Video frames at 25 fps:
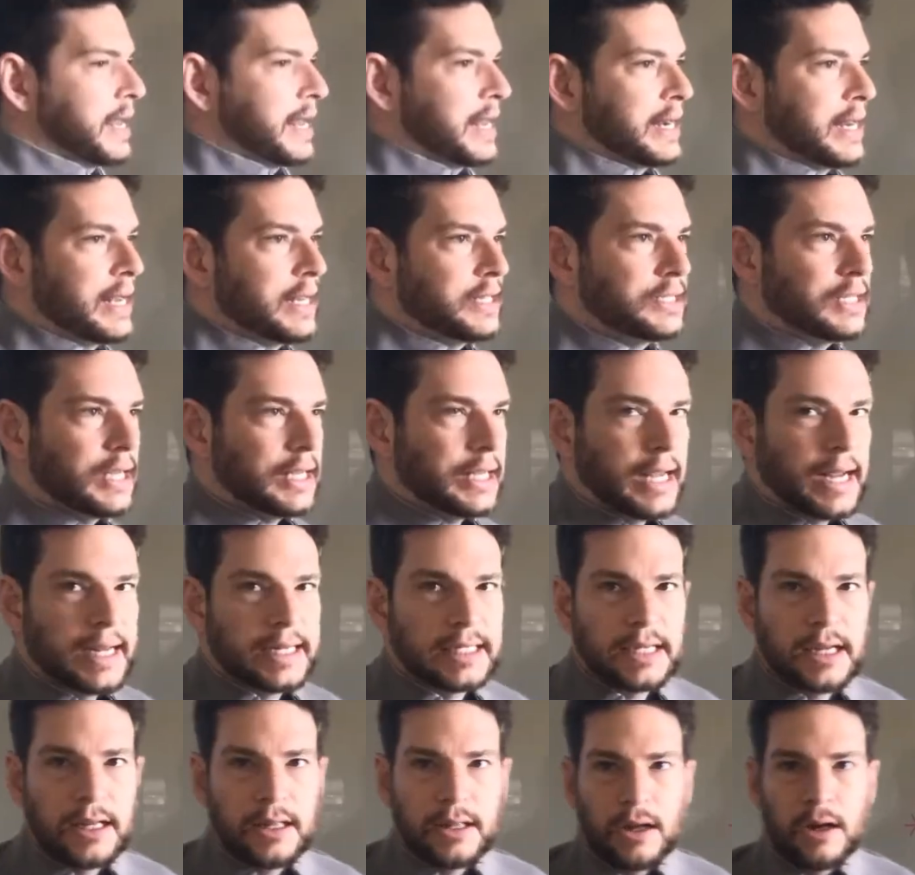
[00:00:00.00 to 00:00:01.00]
And I'll tell you, I
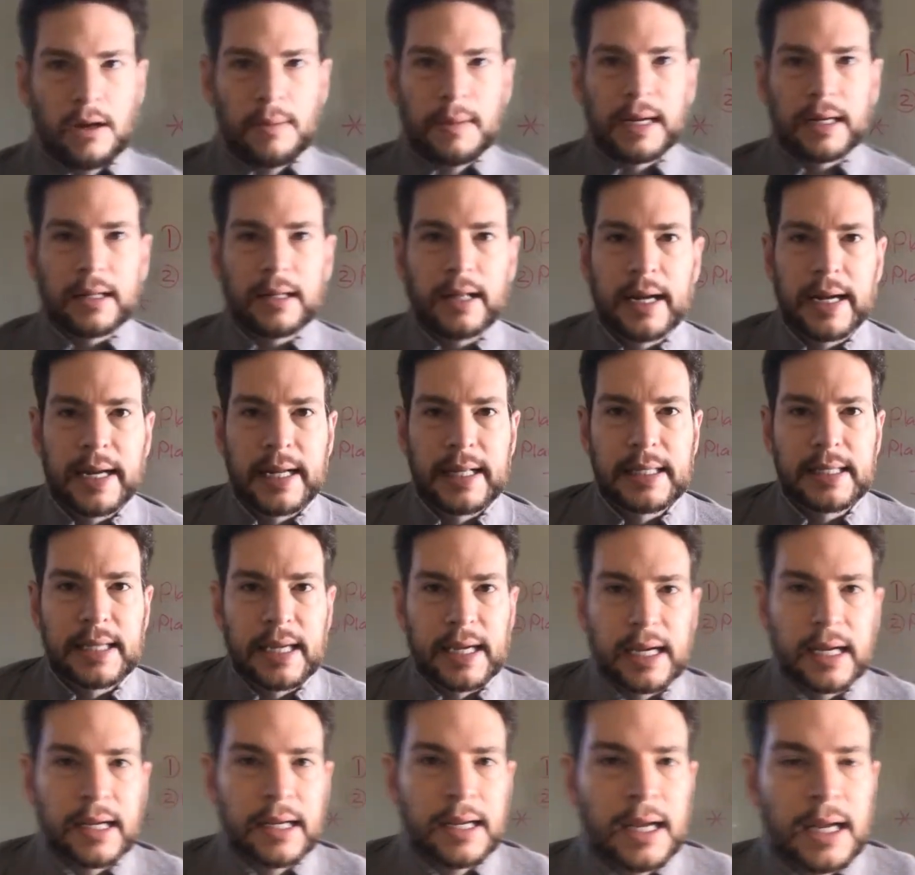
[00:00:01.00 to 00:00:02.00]
tell all my clients,
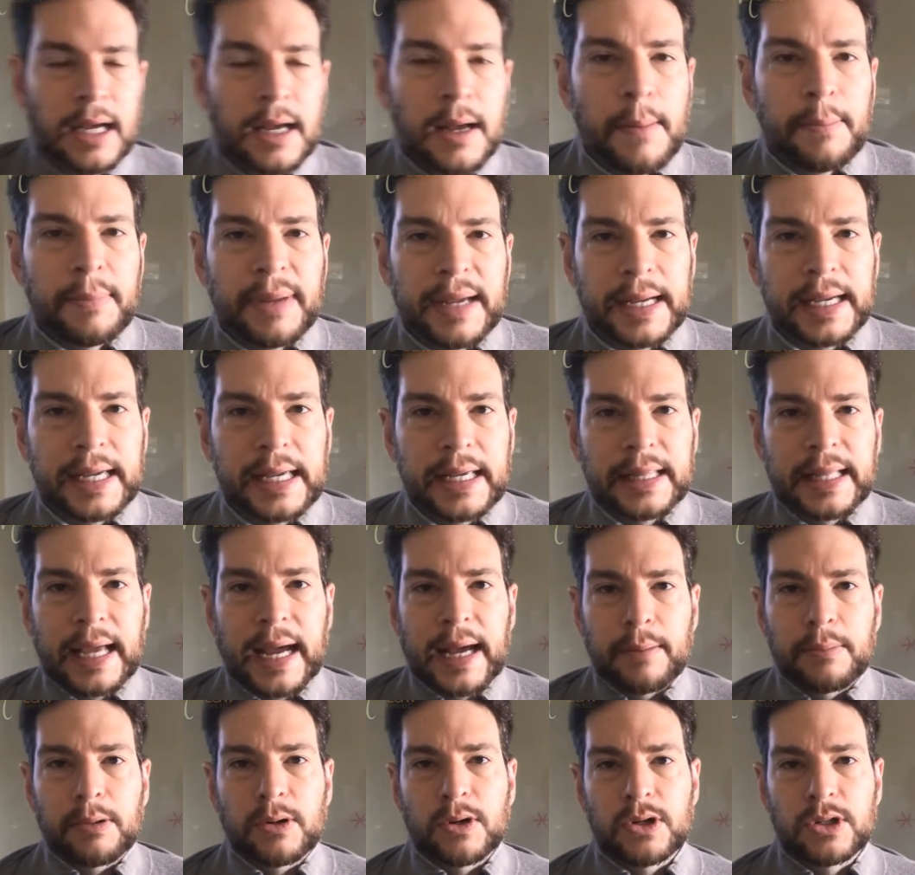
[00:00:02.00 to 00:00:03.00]
like, picking
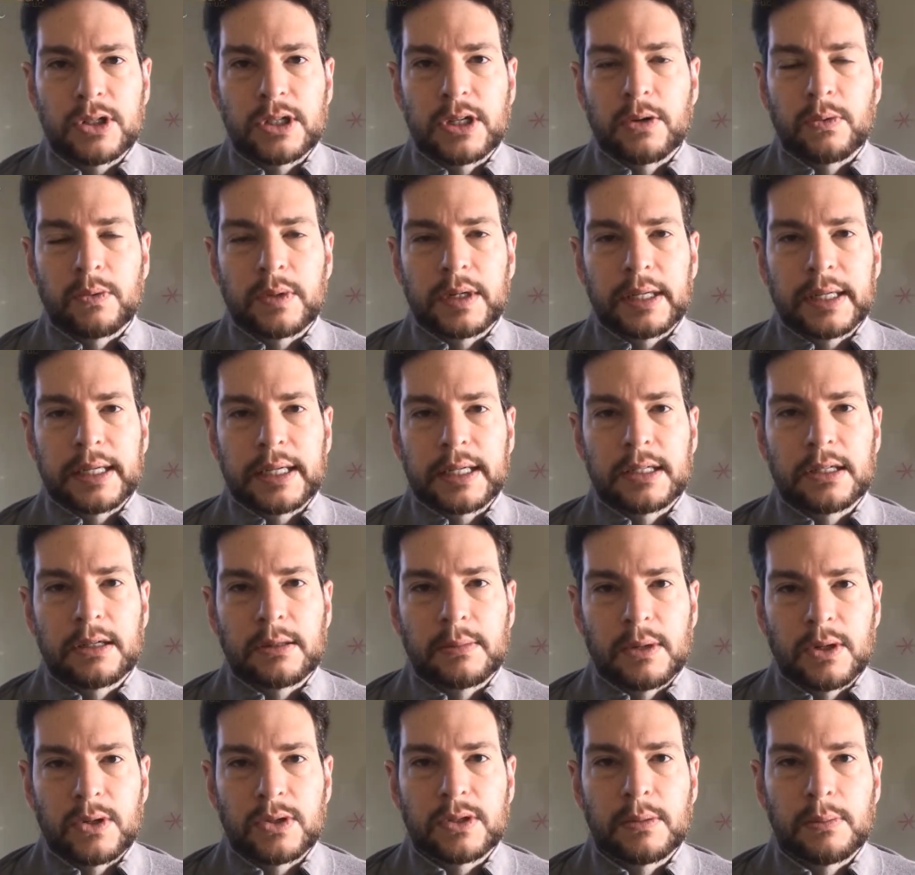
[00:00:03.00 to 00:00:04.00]
that person really is
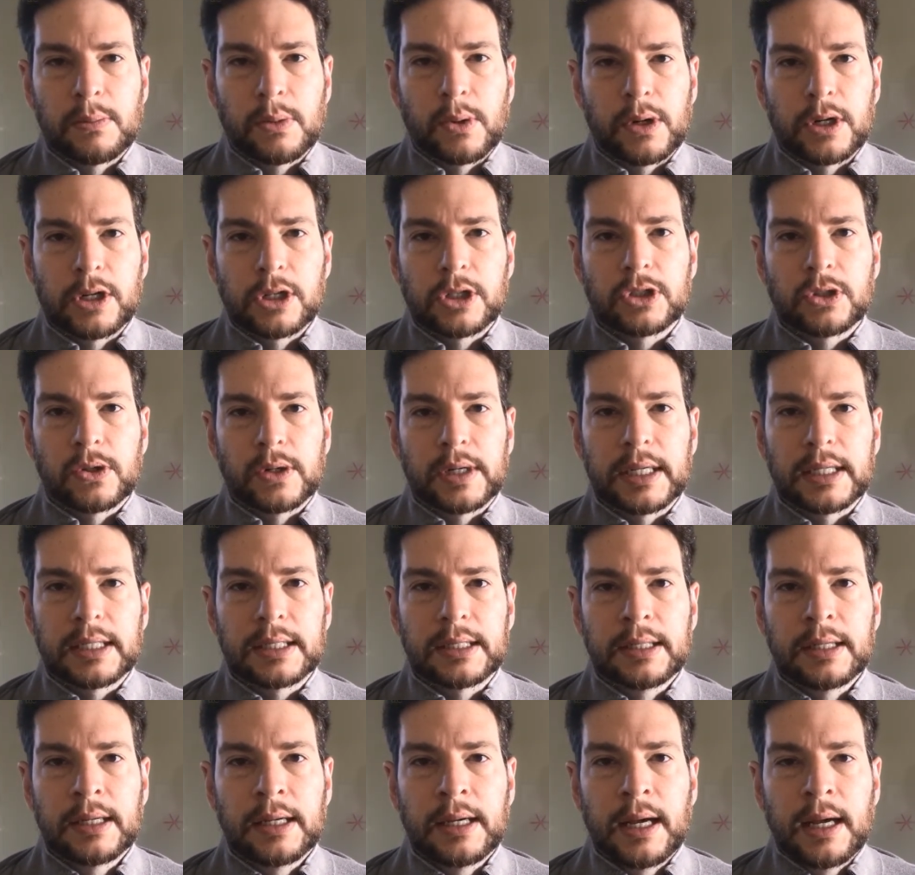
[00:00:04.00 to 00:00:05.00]
your most important choice.